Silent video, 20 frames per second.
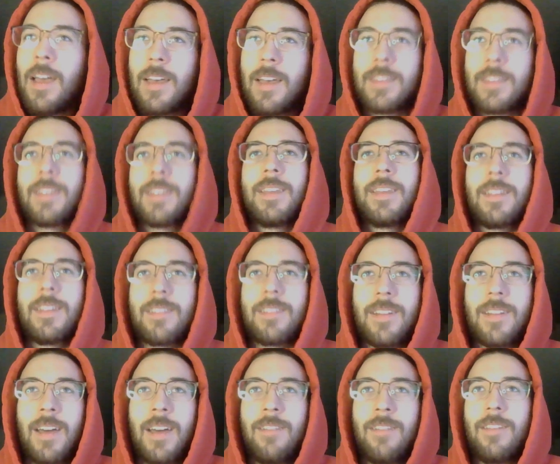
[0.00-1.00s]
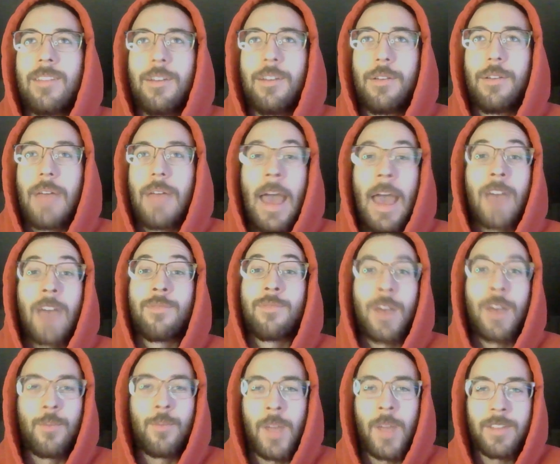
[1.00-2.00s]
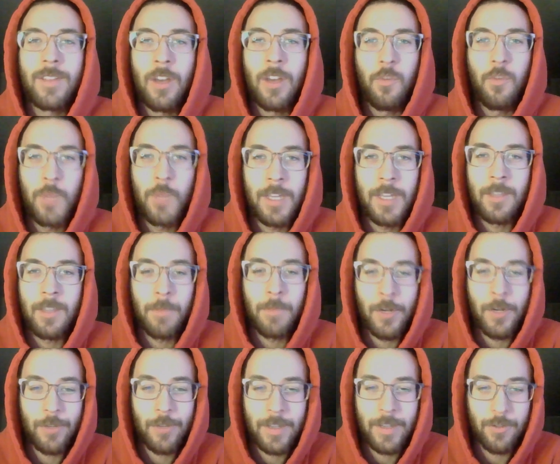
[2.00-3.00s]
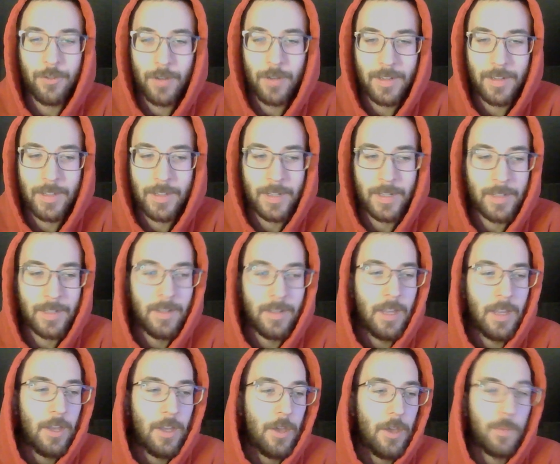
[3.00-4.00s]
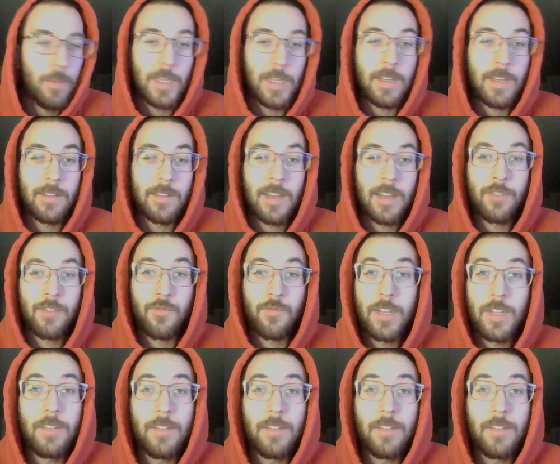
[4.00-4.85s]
the things that I have found myself being the most interested in because that's real.